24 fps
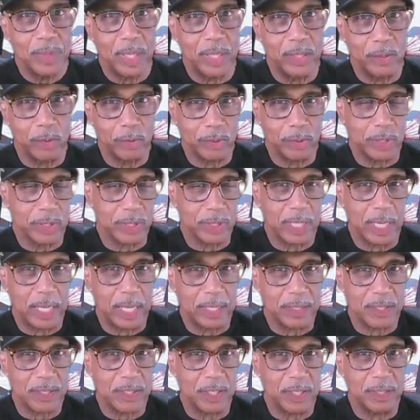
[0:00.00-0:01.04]
And you're just
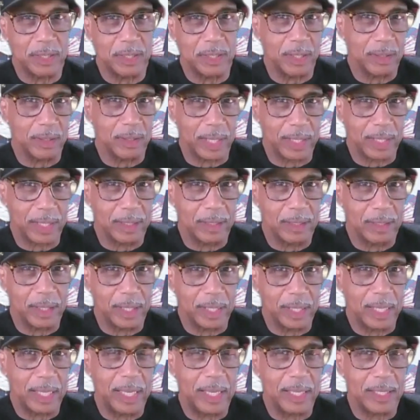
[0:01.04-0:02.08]
kind of sitting there like
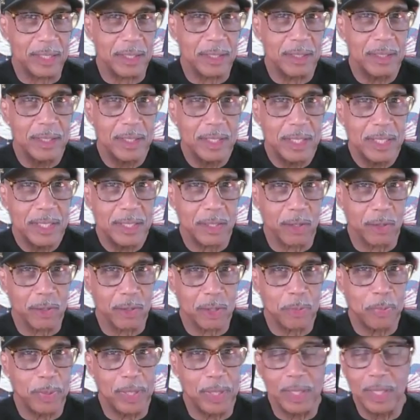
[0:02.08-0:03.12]
a king, so to
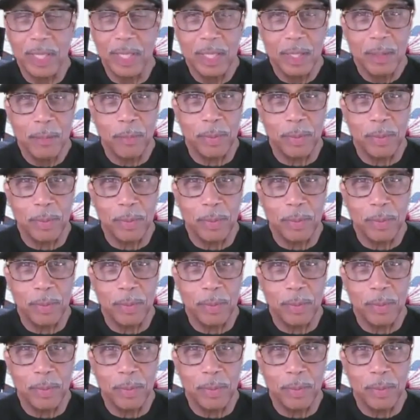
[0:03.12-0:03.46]
speak.